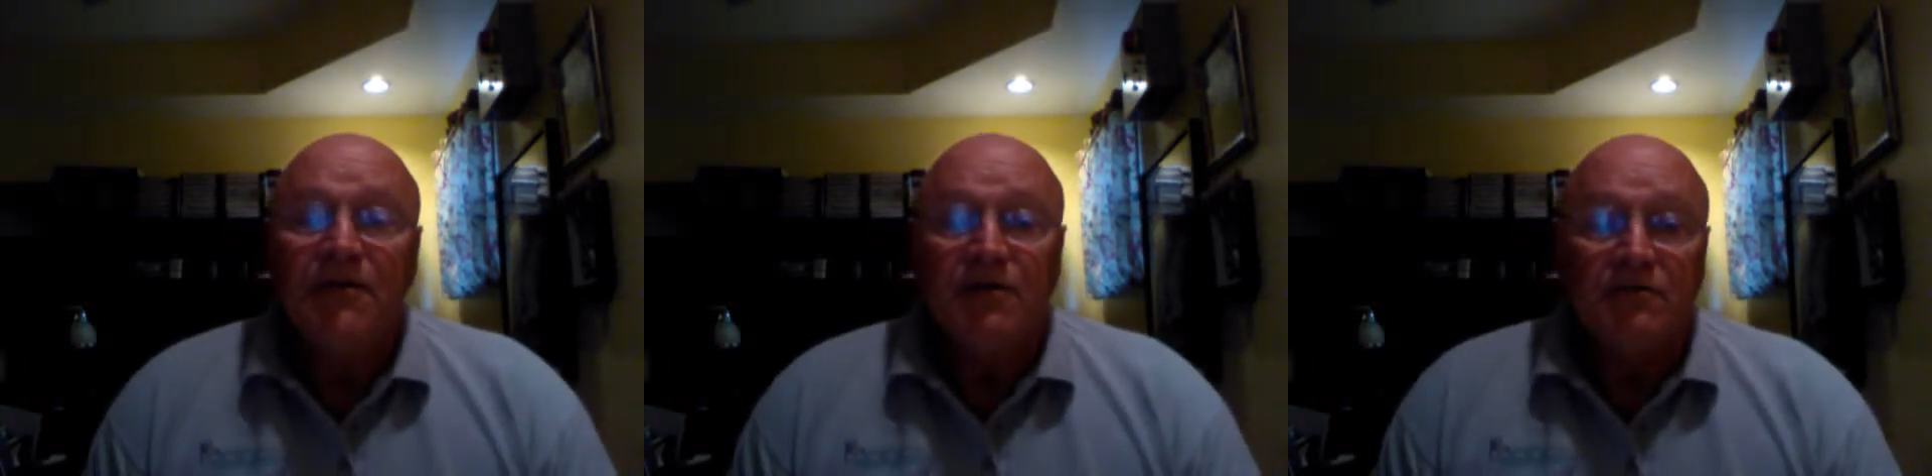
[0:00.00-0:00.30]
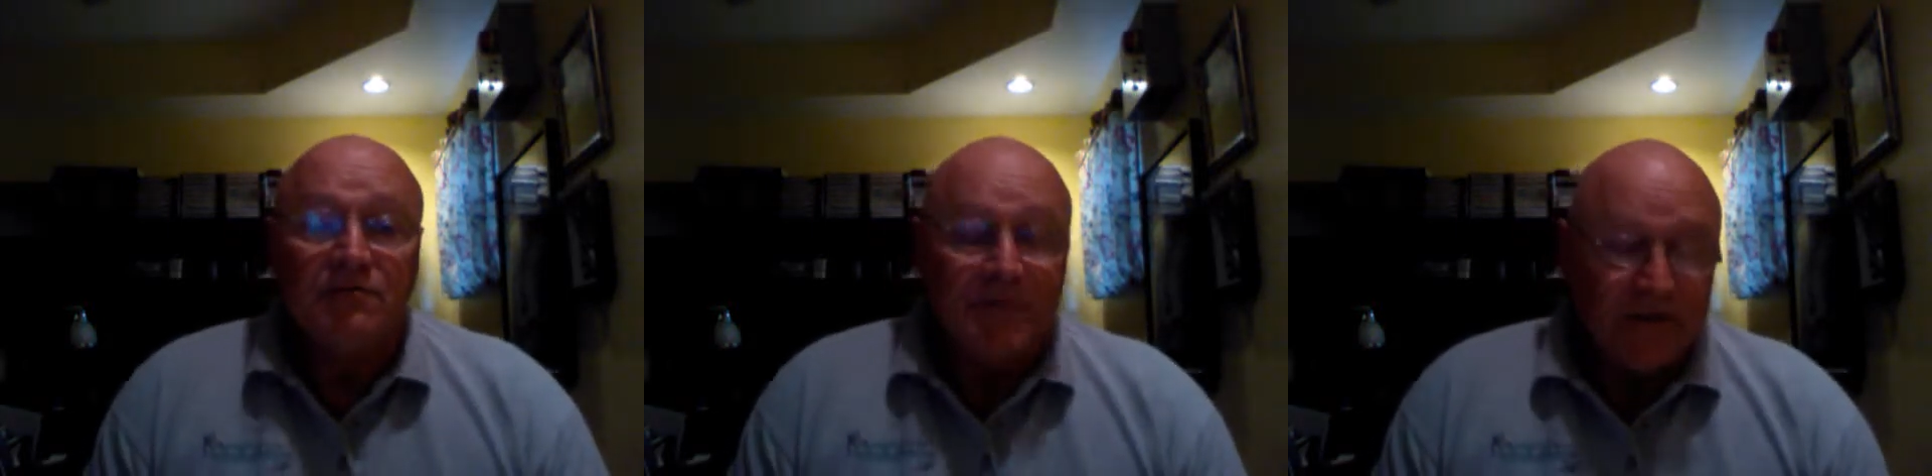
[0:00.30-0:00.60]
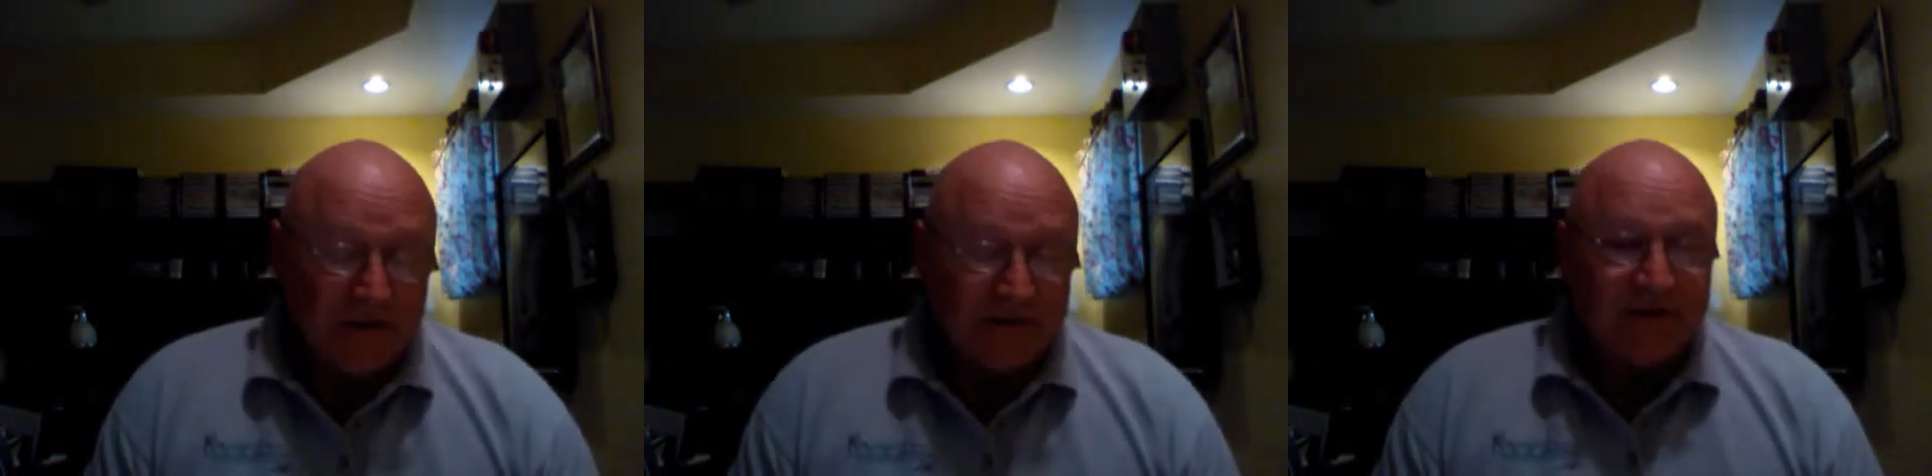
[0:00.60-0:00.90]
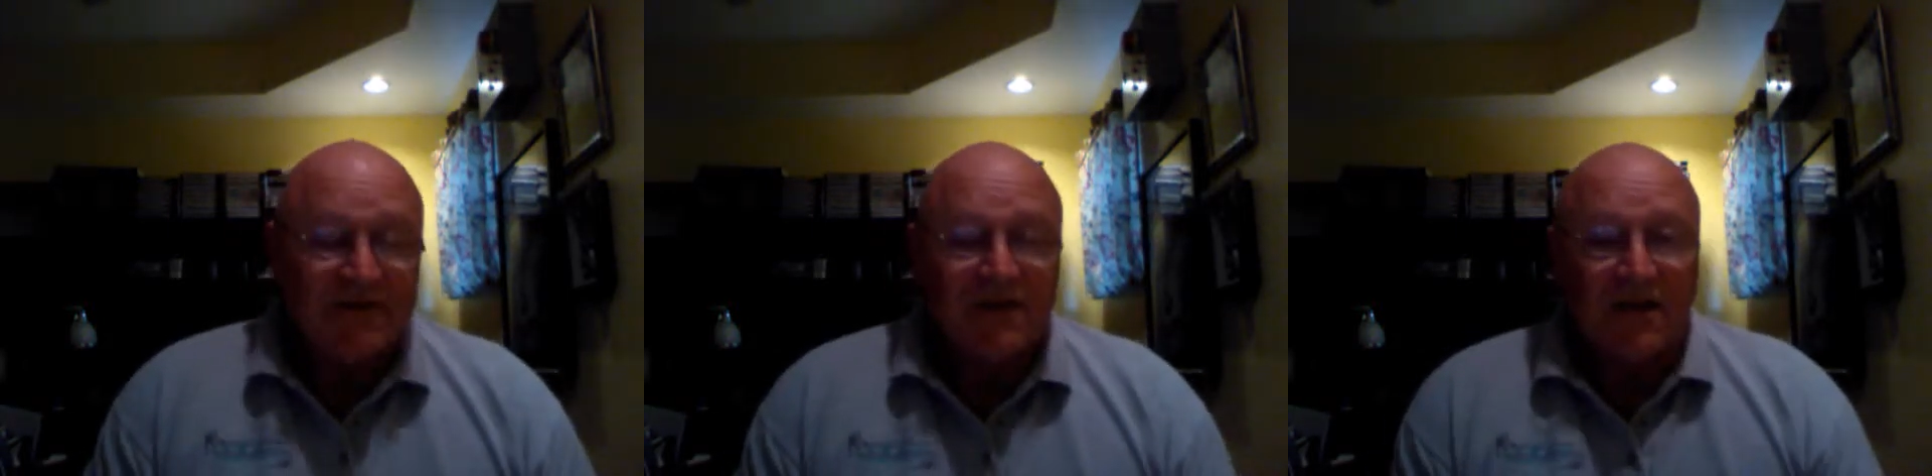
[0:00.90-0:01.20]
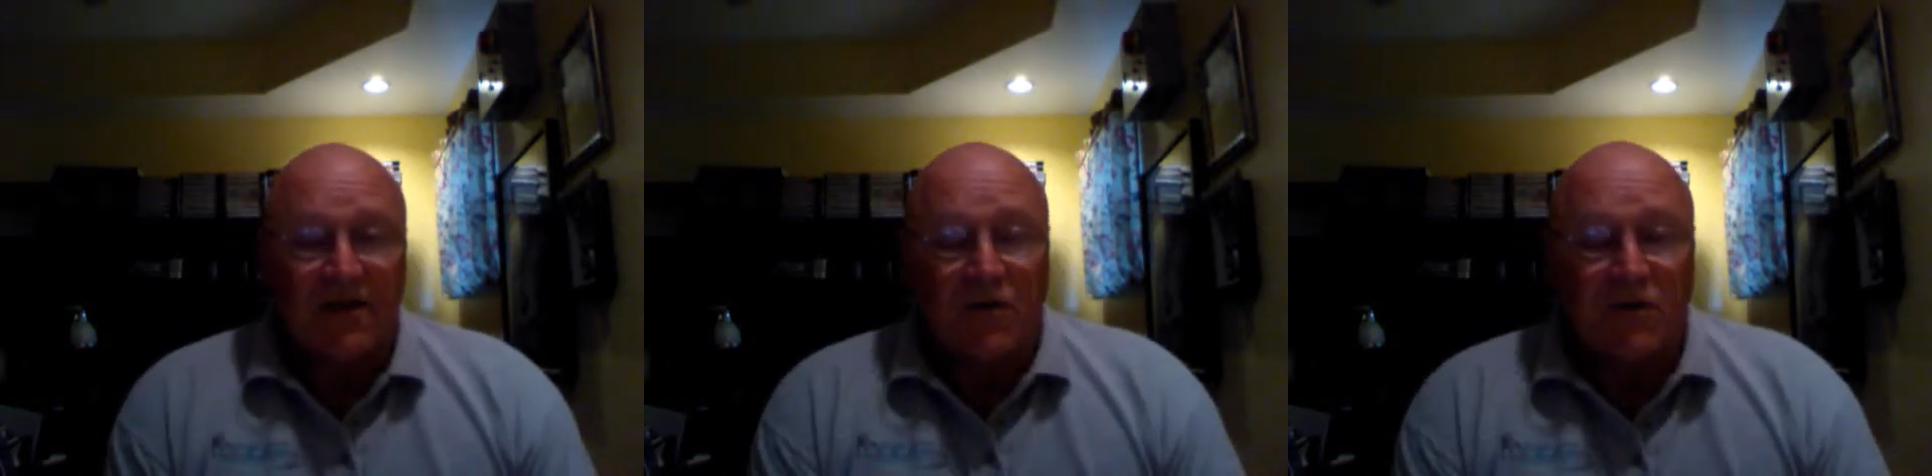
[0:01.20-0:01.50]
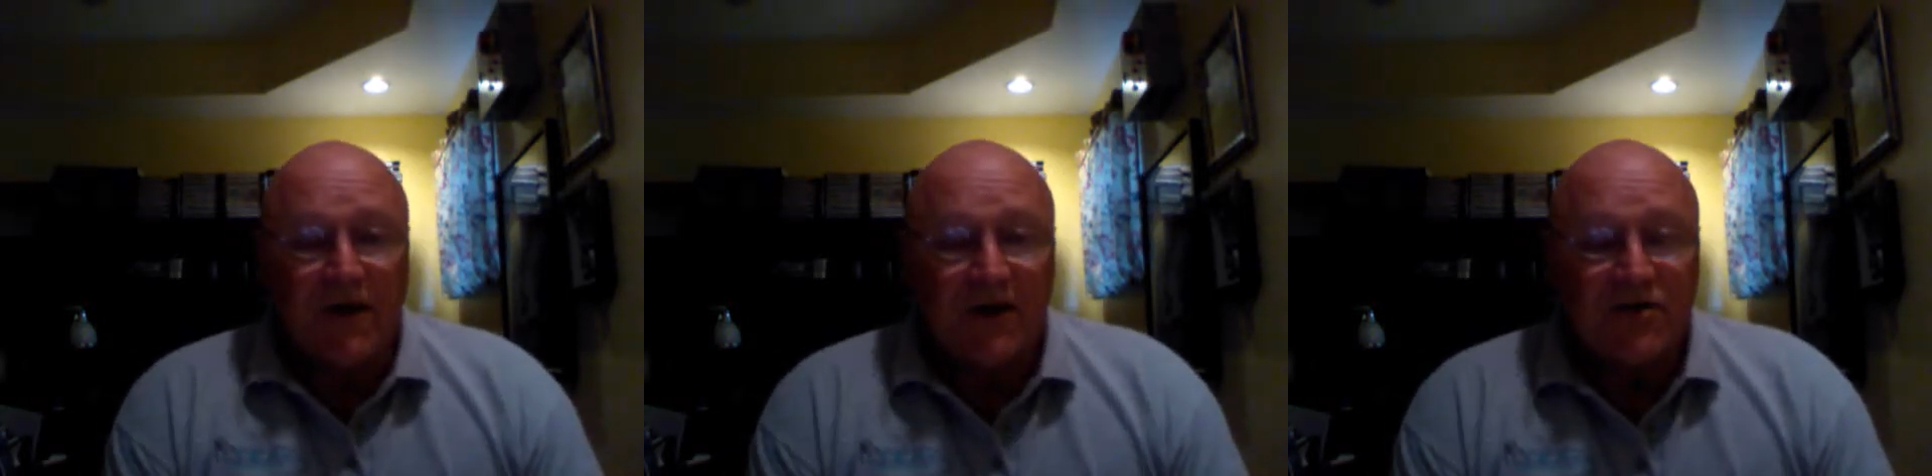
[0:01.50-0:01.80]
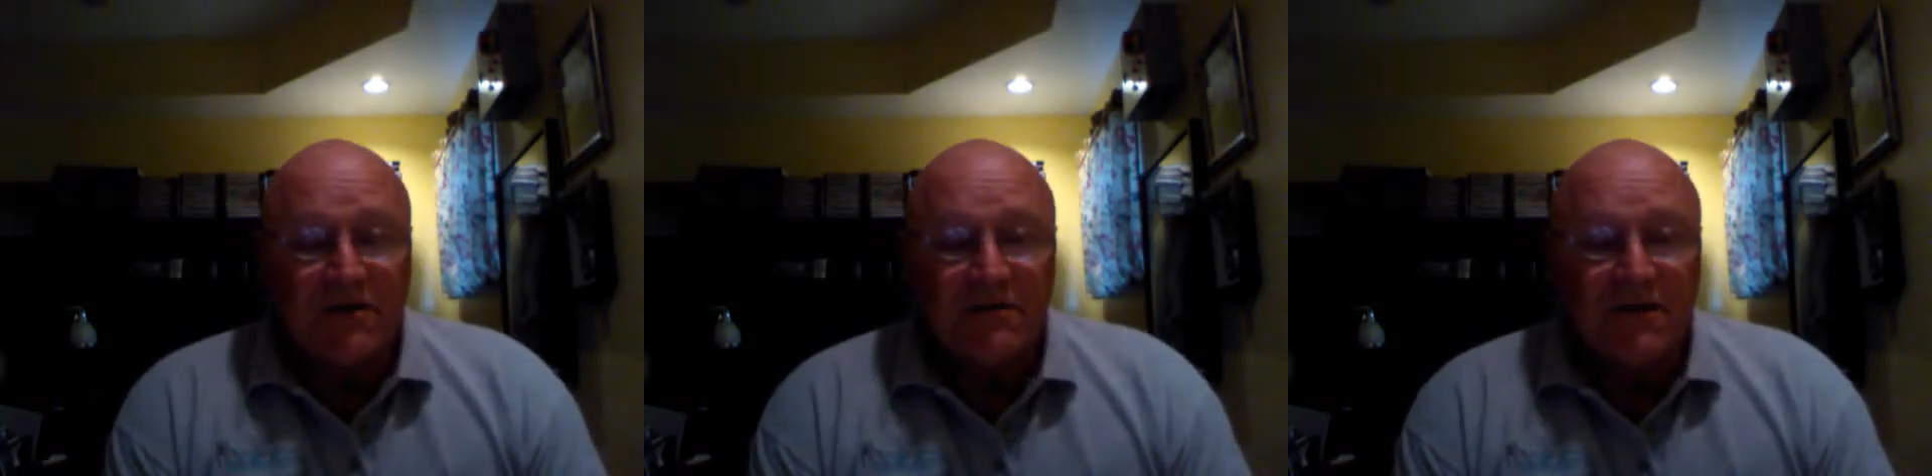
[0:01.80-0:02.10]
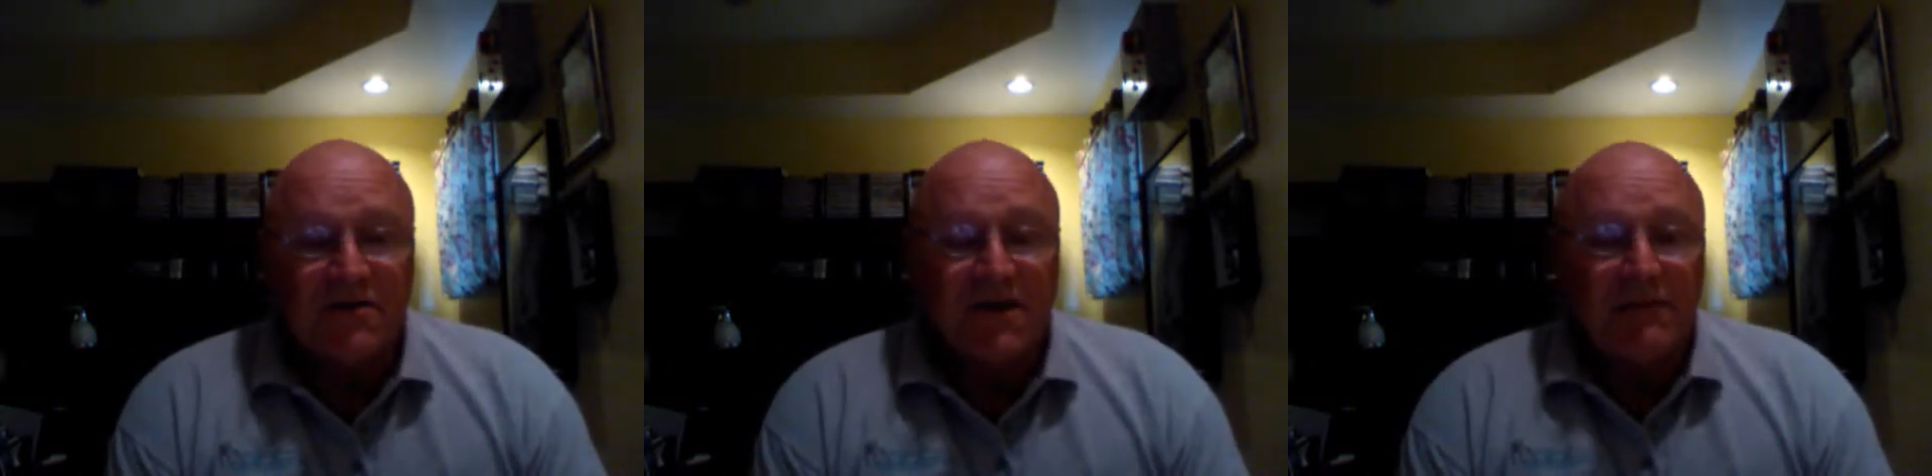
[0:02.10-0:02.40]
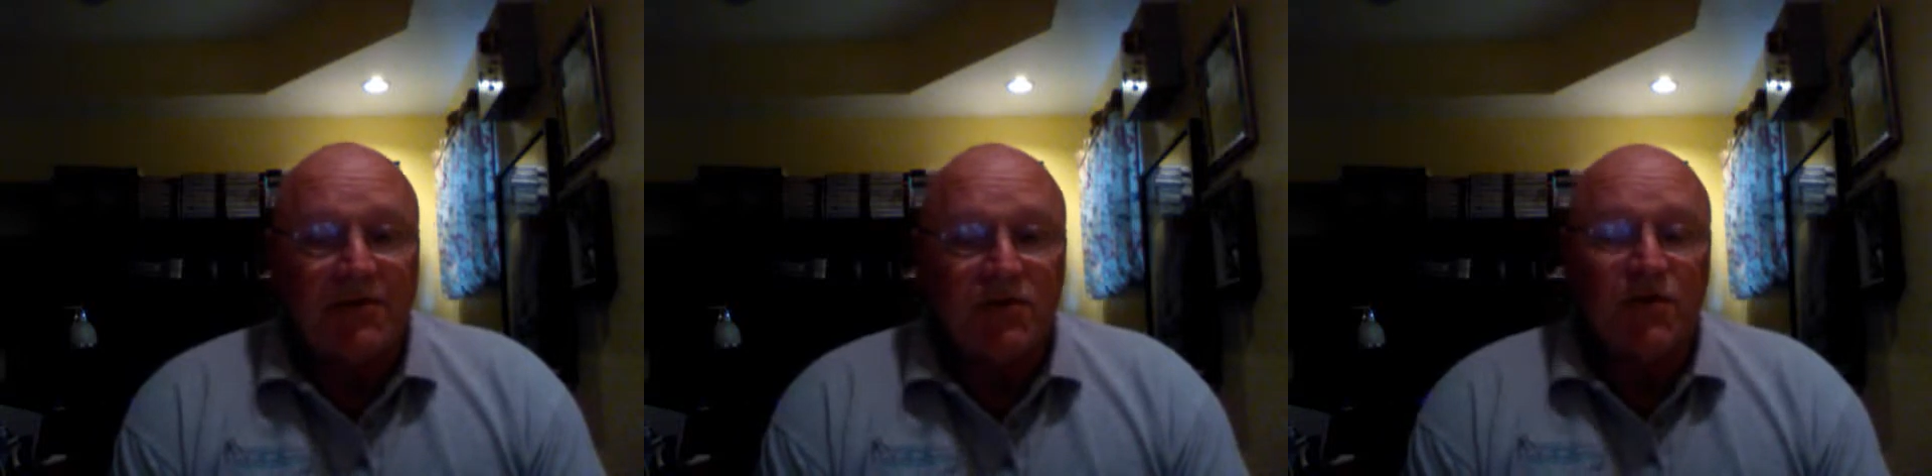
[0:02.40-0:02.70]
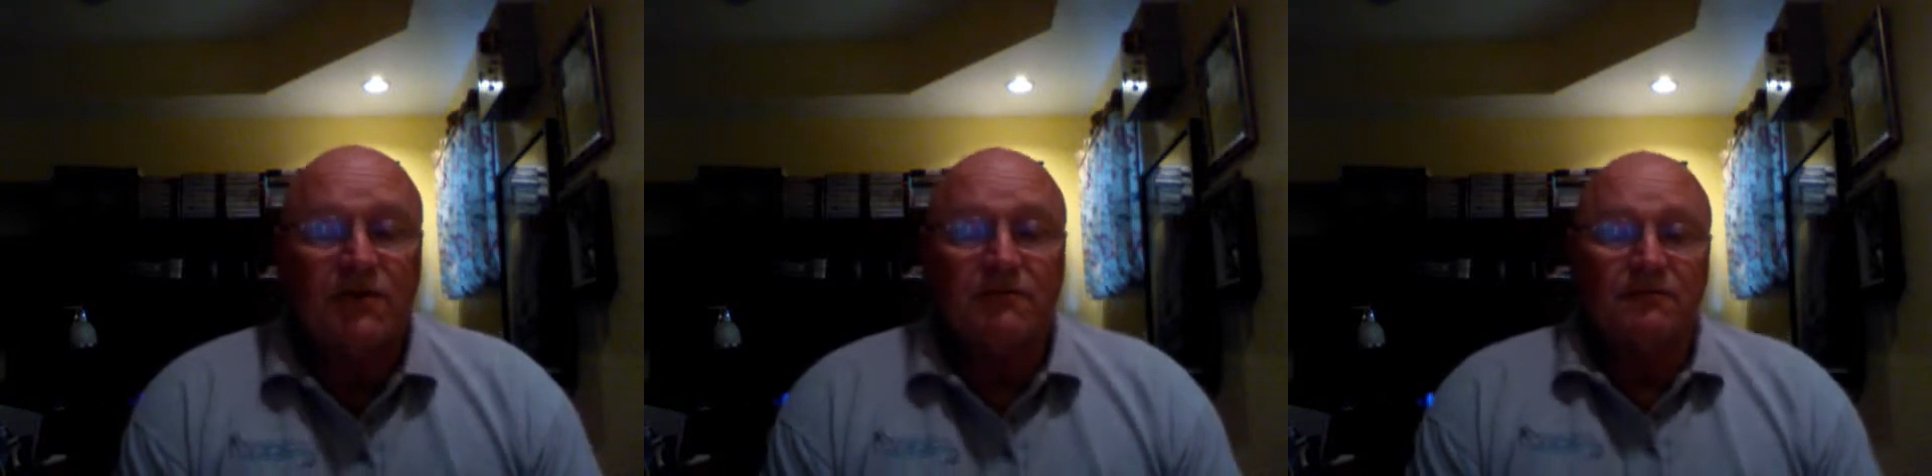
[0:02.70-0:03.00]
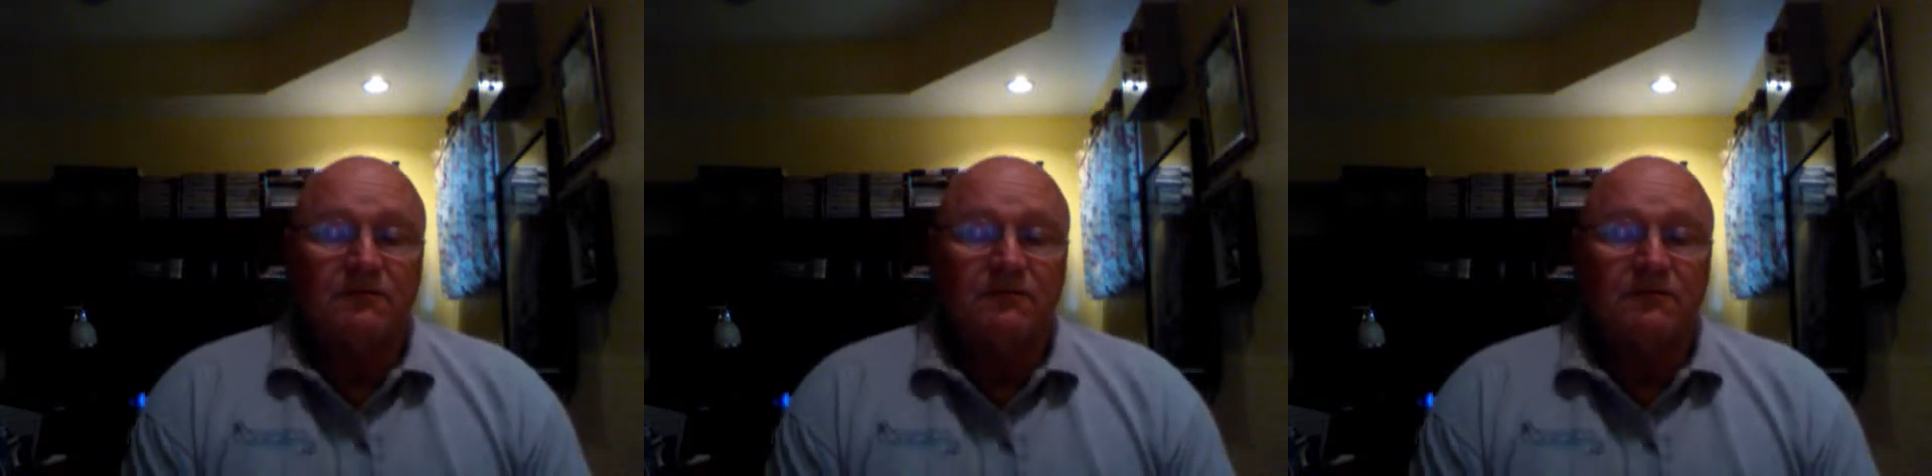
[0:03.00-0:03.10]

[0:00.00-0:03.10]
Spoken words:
you'll be consistent on the location each time you do it.